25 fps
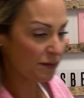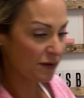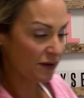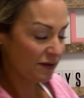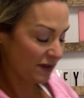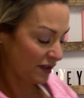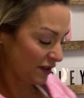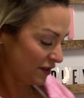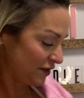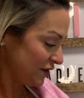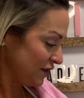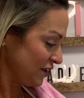
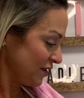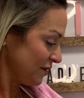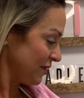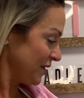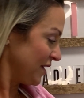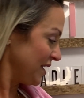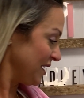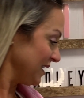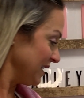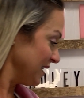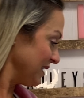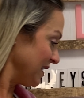moving through your
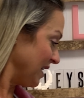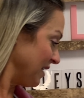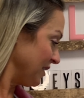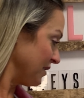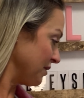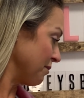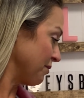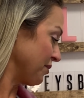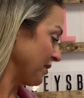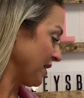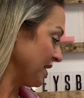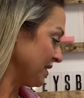body. I don't
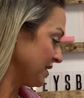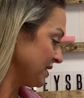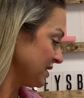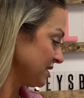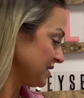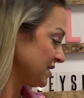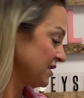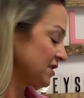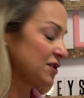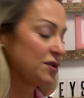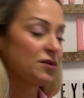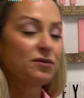know, breath
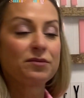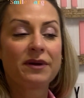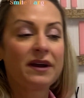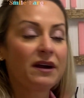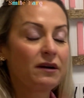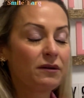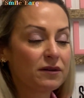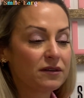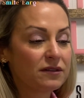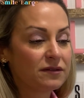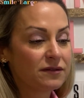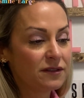is so
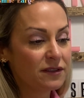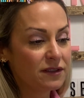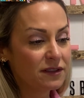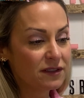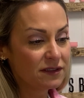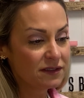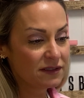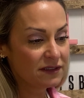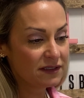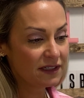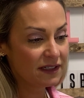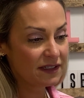
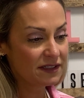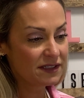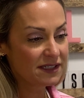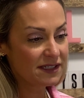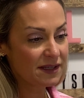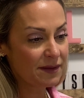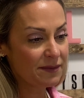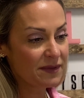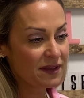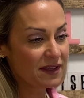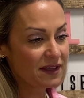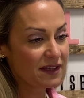powerful. It's
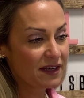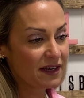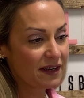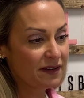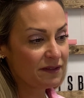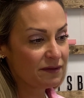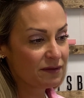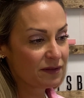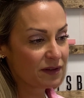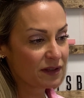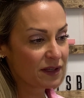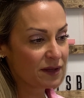something that
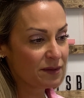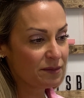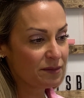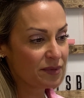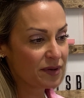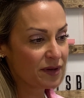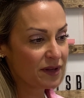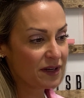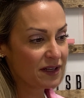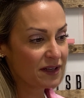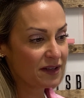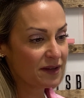I've really
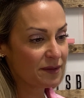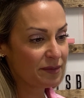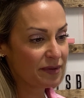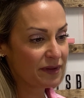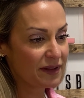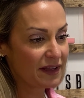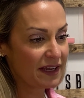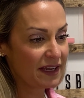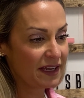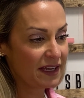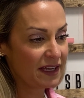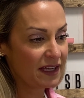put into
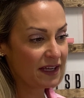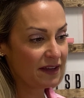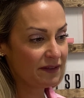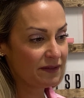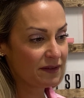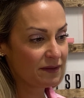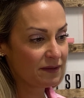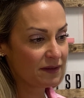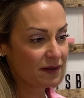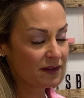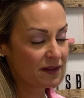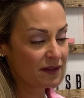play,
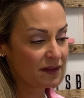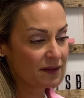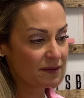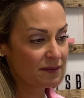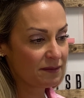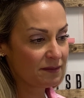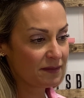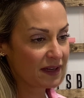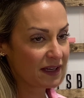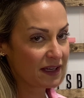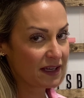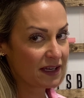even with
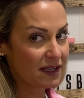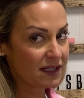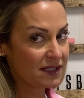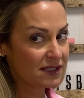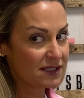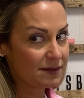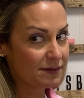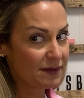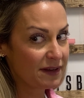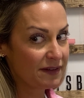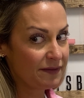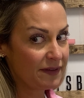my
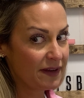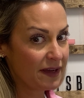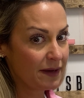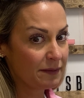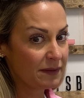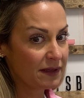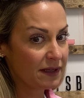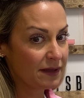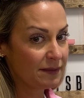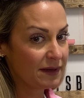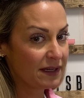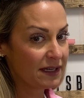kids and my
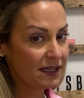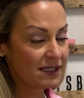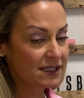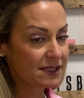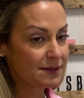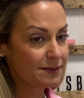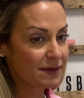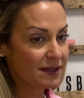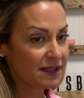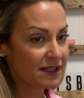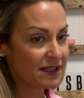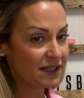family and my
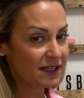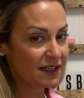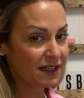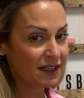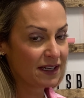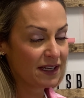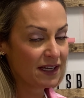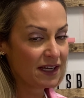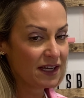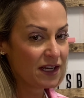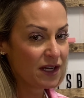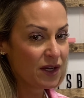husband. And
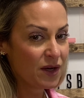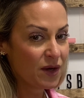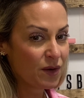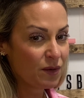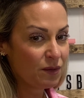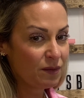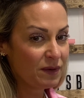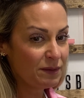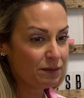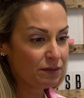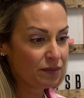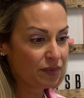
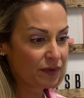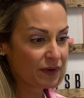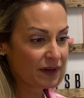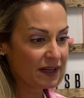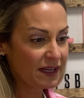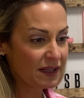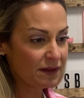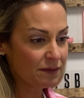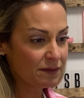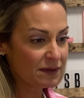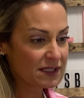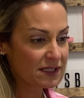we
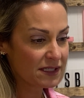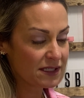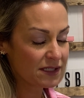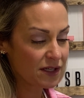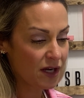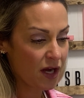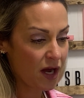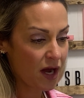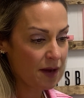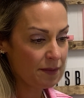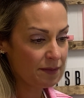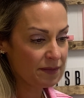breathe, we
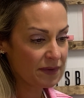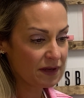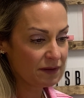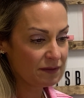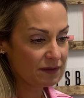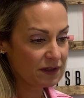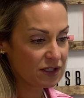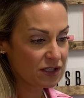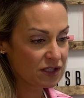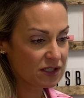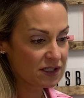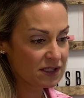stop, and
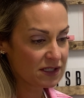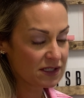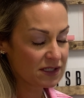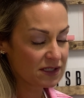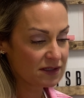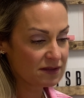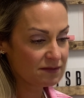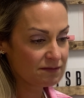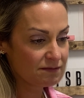we just